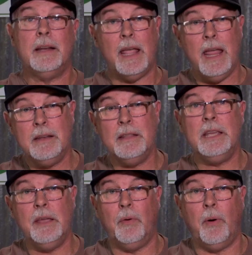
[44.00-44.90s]
to enter the
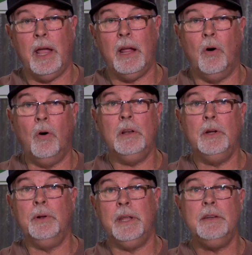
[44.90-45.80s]
giveaway, all
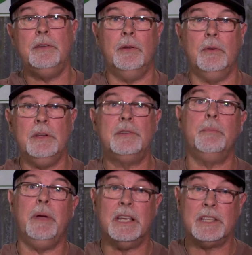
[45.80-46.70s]
you will need to do is to
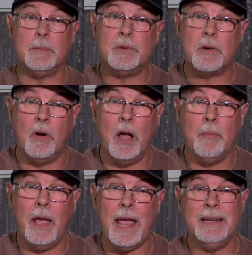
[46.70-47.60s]
be a
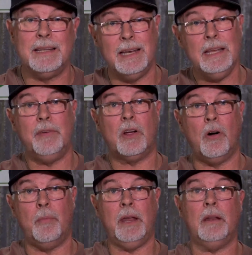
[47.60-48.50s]
subscriber and to leave a
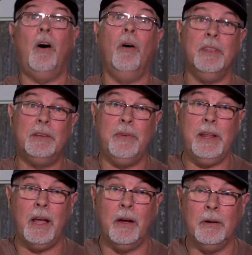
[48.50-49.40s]
comment on this
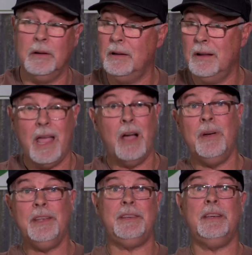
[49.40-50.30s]
video. How
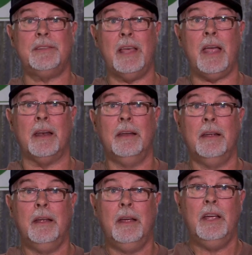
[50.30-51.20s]
easy is that?
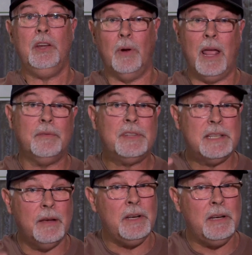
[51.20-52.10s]
You'll have
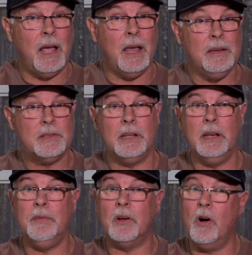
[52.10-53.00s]
seven days to
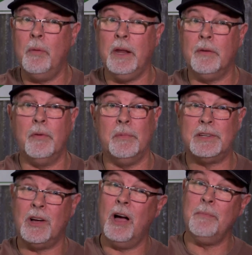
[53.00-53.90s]
leave a comment from the
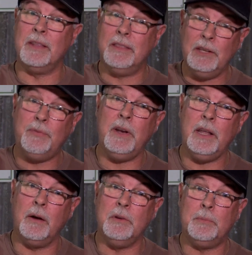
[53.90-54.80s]
time that this
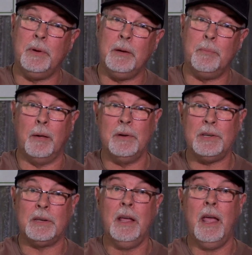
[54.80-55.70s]
video is being
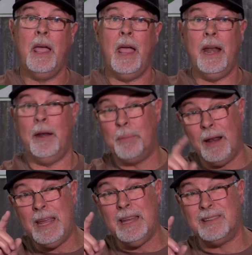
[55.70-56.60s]
published, and
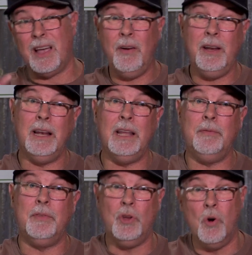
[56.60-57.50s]
please only
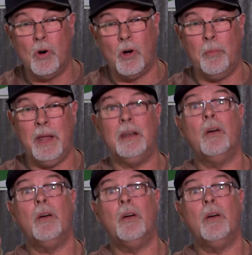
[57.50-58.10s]
leave your comment